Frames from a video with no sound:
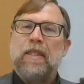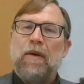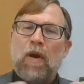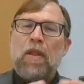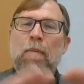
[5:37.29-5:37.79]

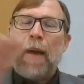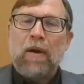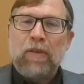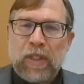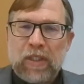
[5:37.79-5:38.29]
What are the
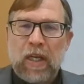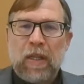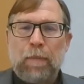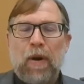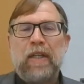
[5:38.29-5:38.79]
boundaries of
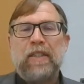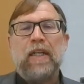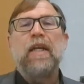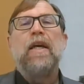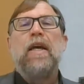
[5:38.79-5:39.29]
the
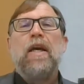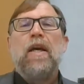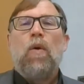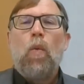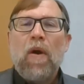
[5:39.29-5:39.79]
project.
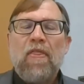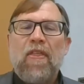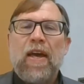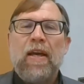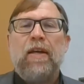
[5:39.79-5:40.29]
One
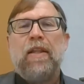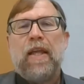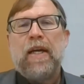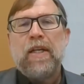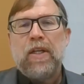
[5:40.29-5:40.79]
thing
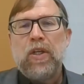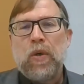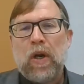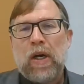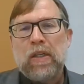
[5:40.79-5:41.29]
that you
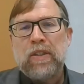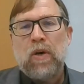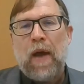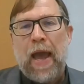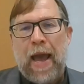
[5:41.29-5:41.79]
could
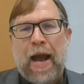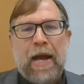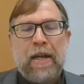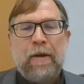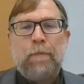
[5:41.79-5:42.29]
also
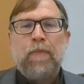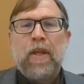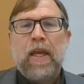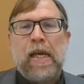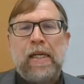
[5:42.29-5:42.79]
add
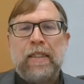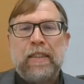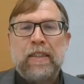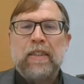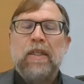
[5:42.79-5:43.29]

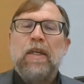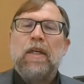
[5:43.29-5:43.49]
is